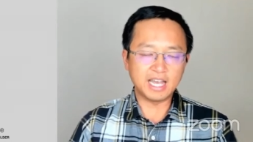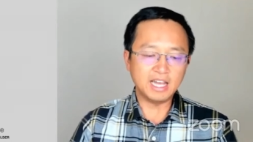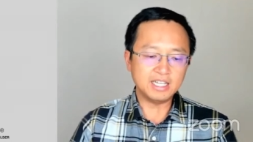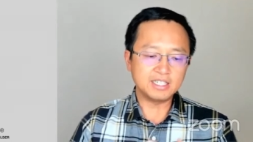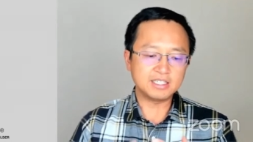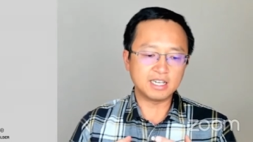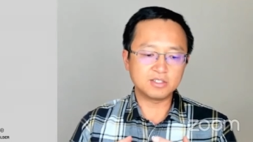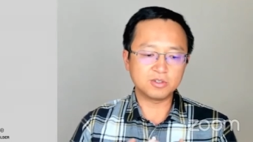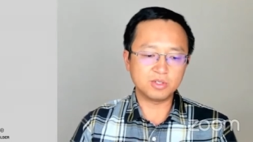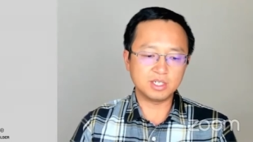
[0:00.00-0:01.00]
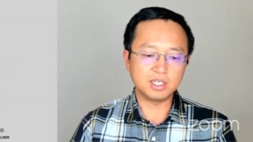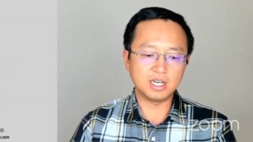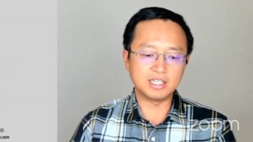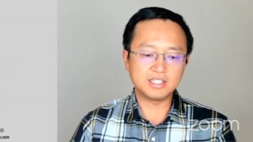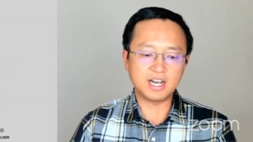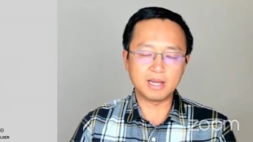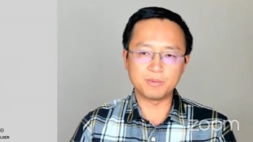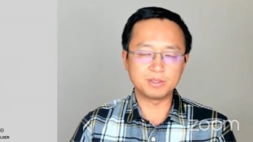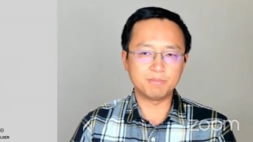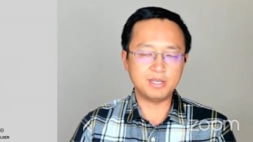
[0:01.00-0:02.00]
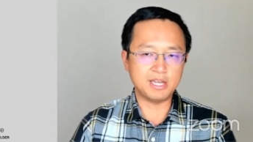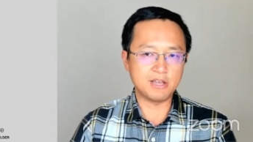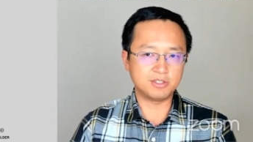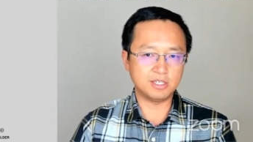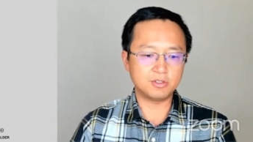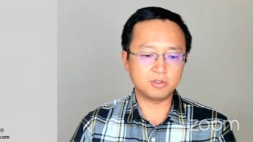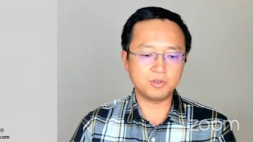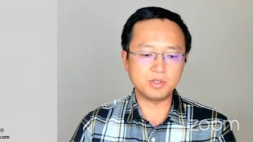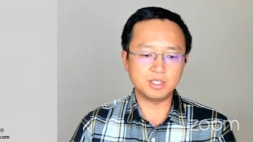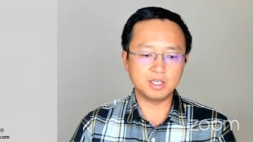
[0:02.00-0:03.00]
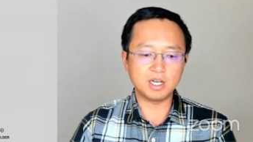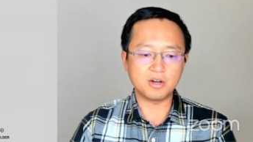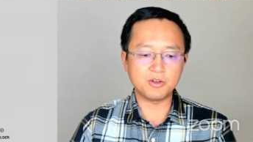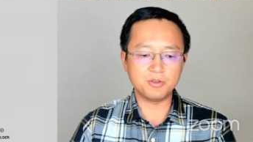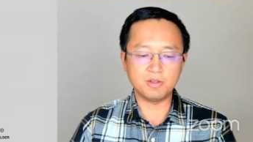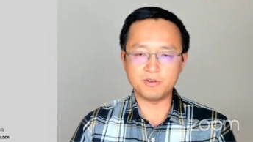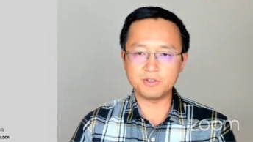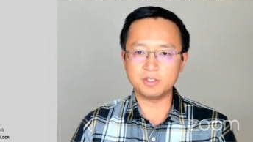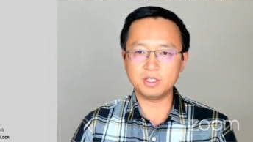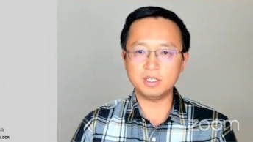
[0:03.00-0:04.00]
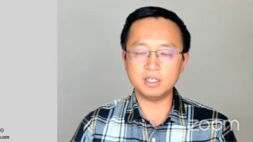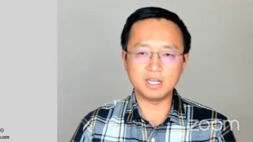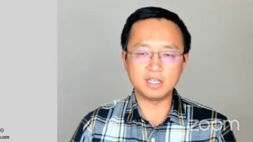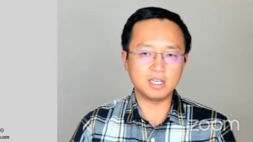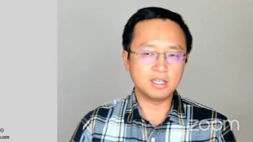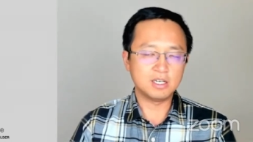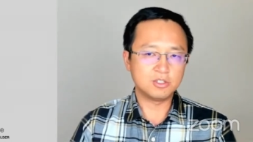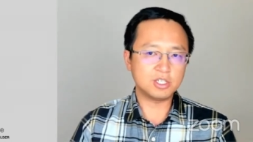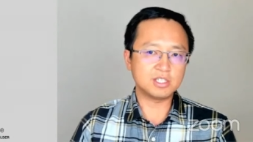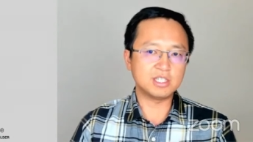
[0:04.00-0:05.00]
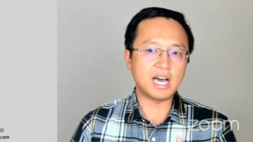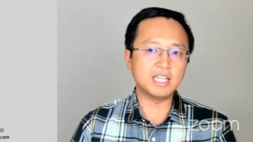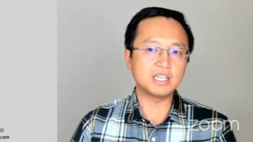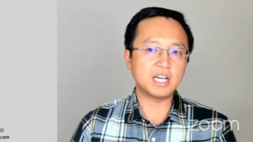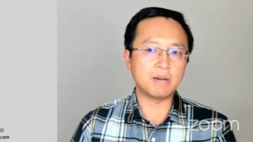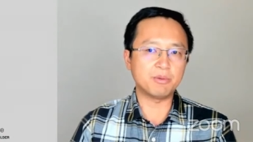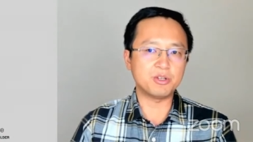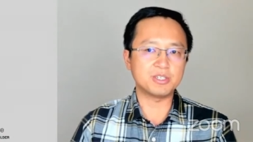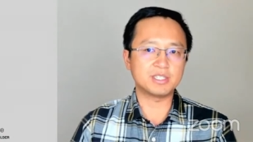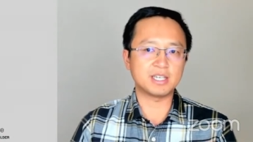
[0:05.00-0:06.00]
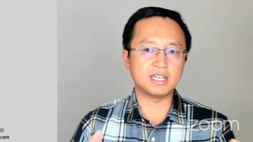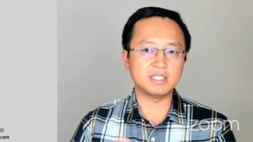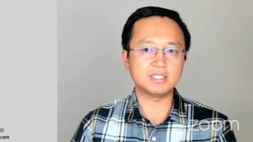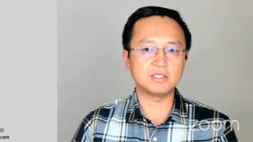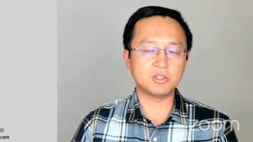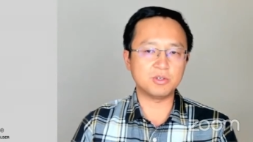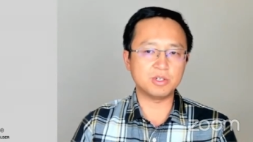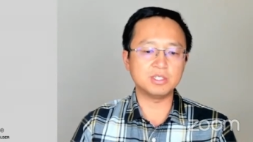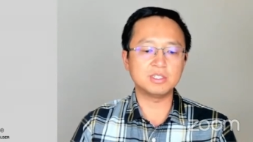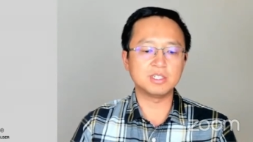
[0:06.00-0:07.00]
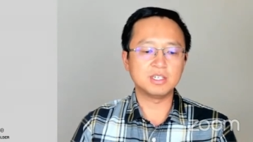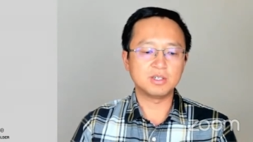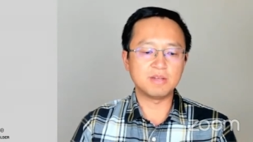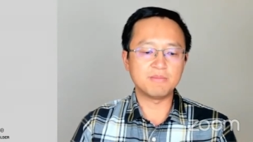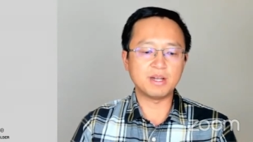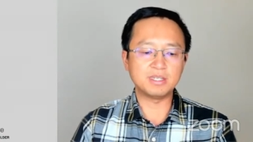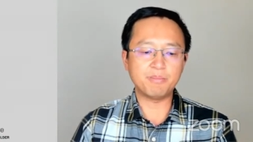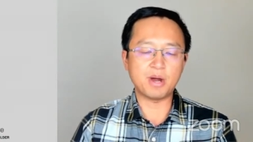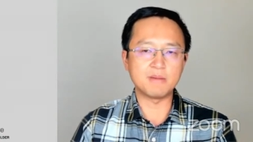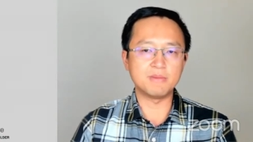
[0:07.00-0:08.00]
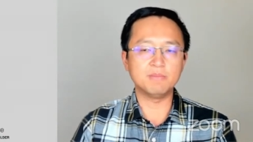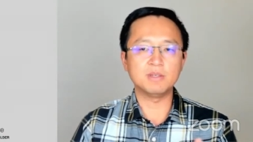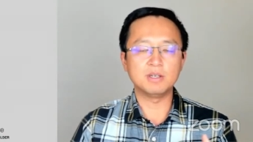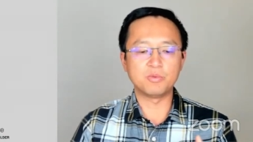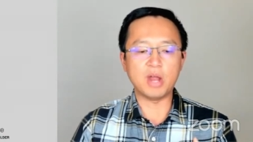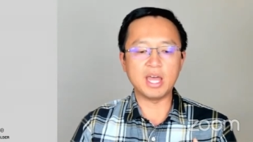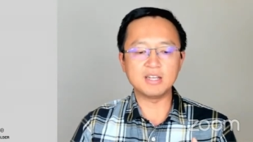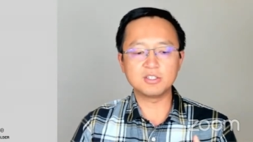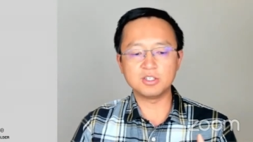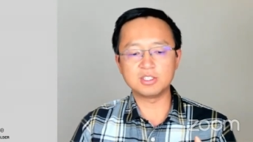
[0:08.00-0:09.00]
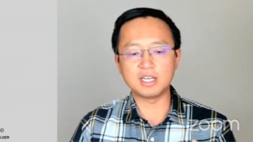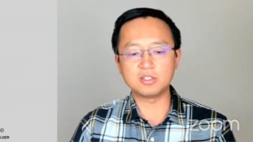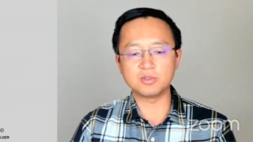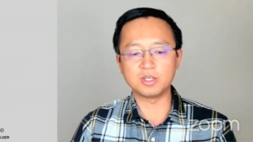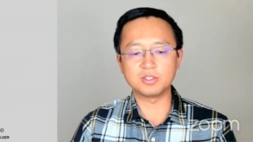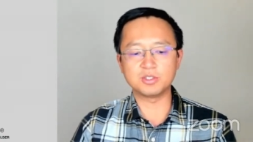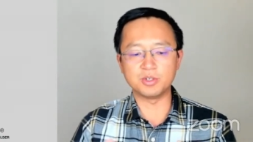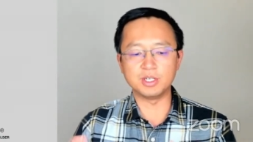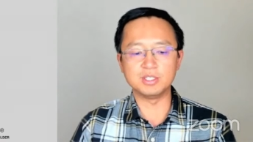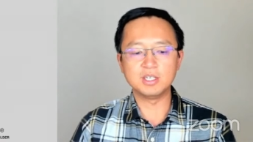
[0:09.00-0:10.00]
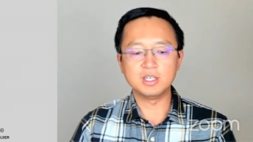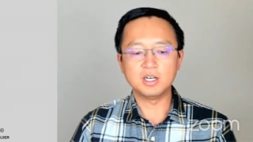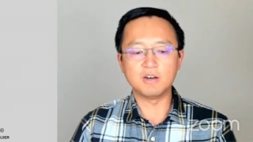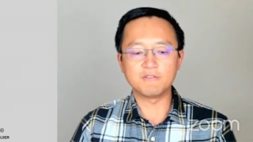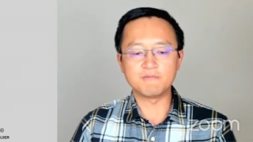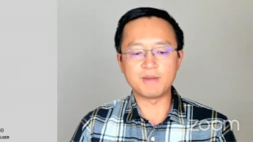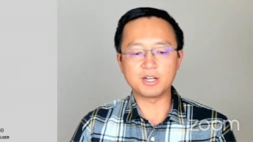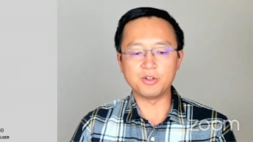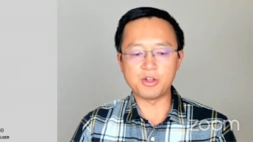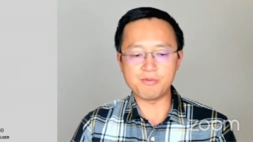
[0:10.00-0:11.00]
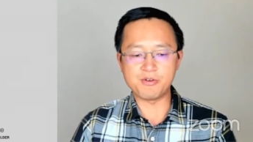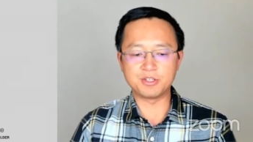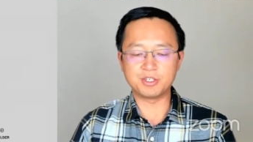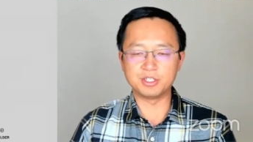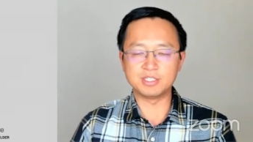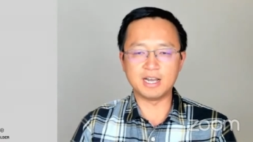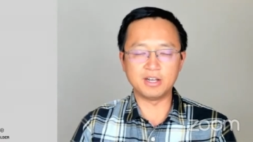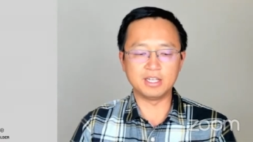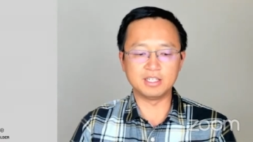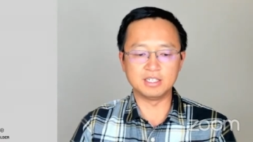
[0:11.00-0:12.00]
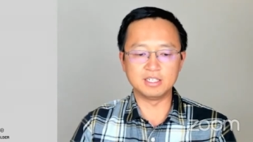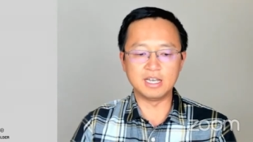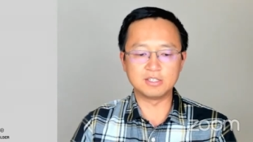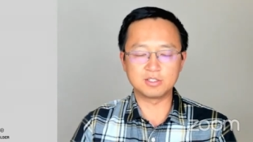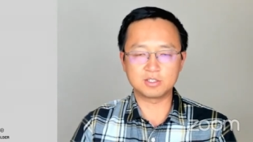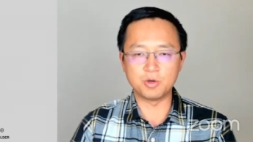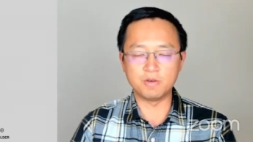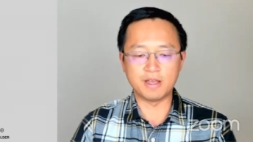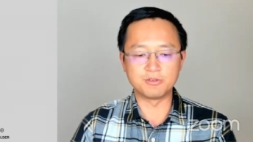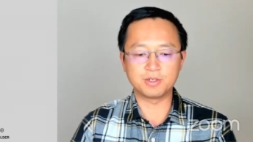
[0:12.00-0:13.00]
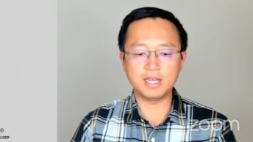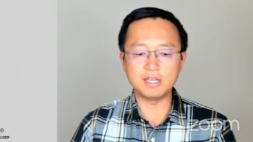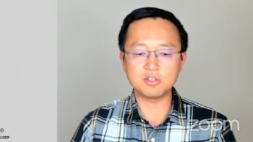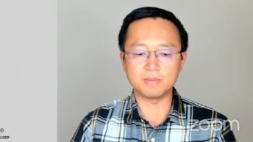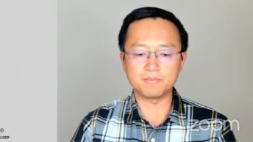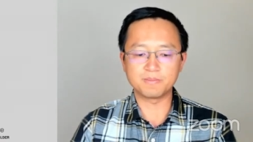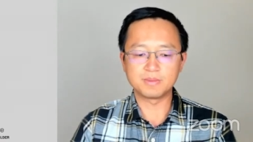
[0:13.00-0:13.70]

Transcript: Ellie is actually at the time was a PhD student in our university, and she's not a computer science student in my department. Rather, she's actually a student of my collaborator down at the uh, School of Education.